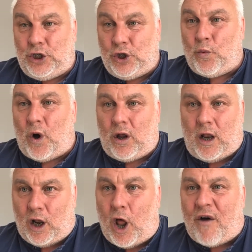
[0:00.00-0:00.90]

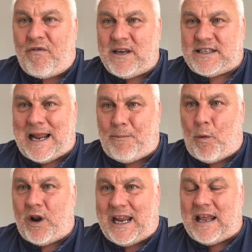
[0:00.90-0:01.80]
And a lot of them are saying,
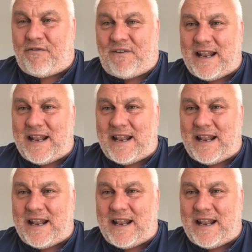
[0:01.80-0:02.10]
we want to give